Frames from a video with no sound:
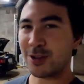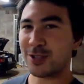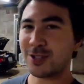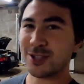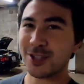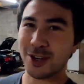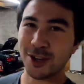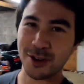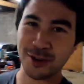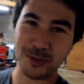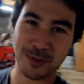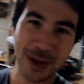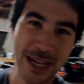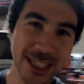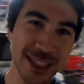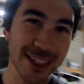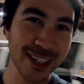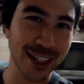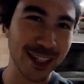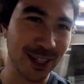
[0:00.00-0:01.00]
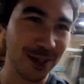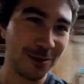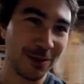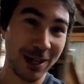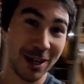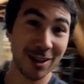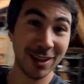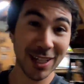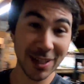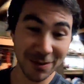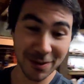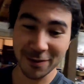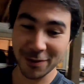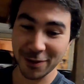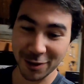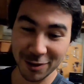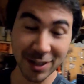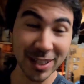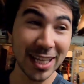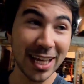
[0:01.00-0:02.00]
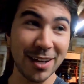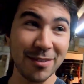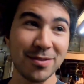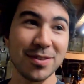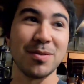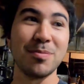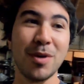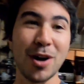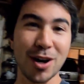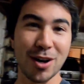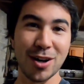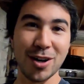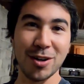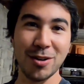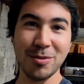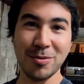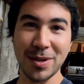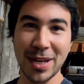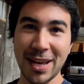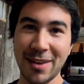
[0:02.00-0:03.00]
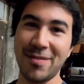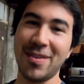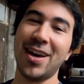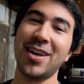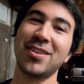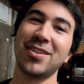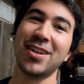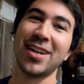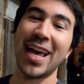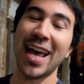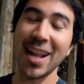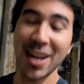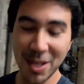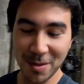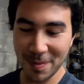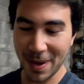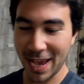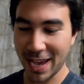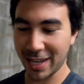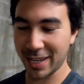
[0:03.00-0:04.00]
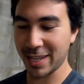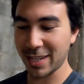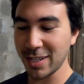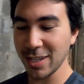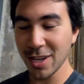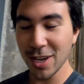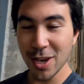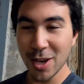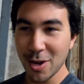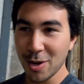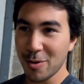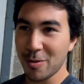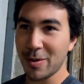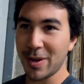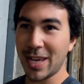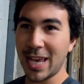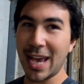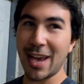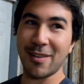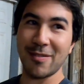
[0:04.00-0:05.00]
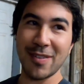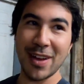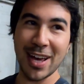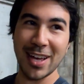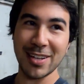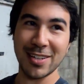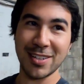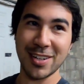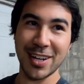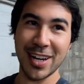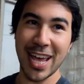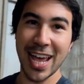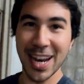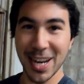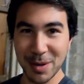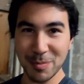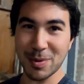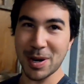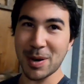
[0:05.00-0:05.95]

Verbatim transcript: So basically, we are leaving for Gridlife tomorrow. We have not done any packing. We have not done any